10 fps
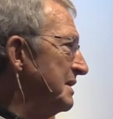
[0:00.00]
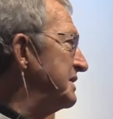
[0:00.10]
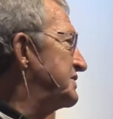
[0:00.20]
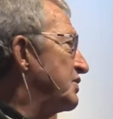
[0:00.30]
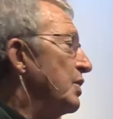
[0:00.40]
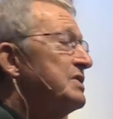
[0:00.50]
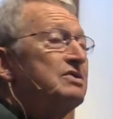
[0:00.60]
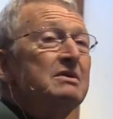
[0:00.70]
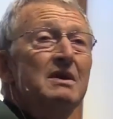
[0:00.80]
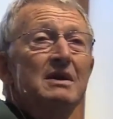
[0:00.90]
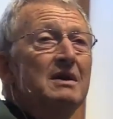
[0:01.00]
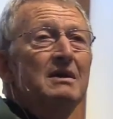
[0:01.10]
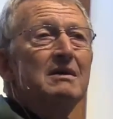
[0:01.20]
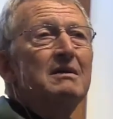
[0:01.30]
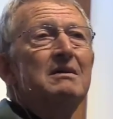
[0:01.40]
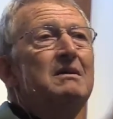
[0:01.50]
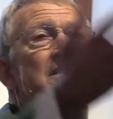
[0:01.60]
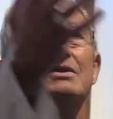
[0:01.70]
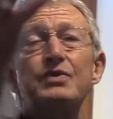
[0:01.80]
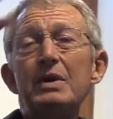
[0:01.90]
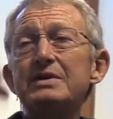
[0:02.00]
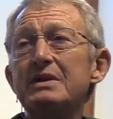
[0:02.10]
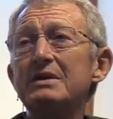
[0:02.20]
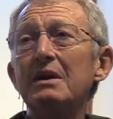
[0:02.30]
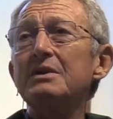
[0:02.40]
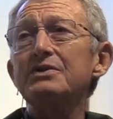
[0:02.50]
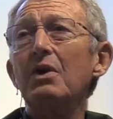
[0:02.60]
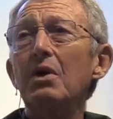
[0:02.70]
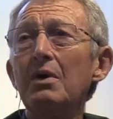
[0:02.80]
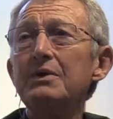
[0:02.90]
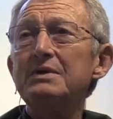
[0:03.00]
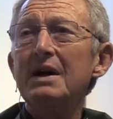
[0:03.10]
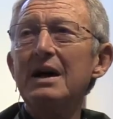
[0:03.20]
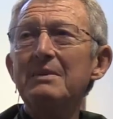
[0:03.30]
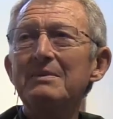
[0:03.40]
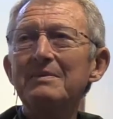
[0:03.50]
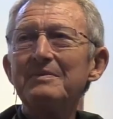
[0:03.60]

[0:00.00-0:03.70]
And it's a question he's raising to us all the time.